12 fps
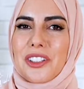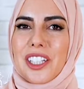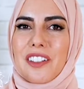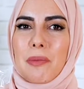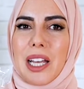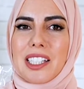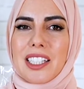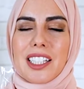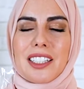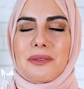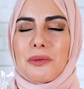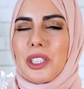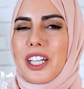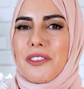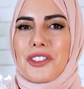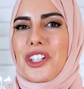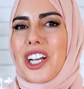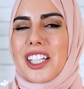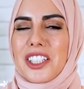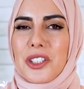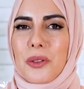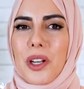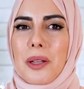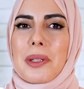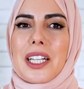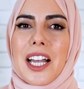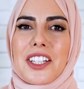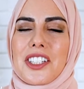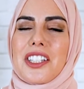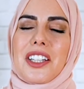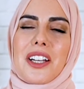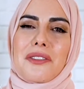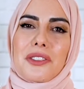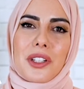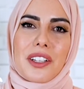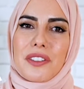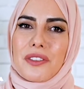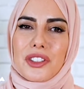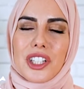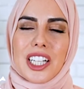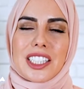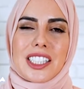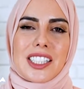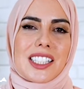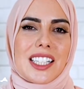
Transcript: your gift basket, whatever chocolates you want. But I just love Craving for Chocolates.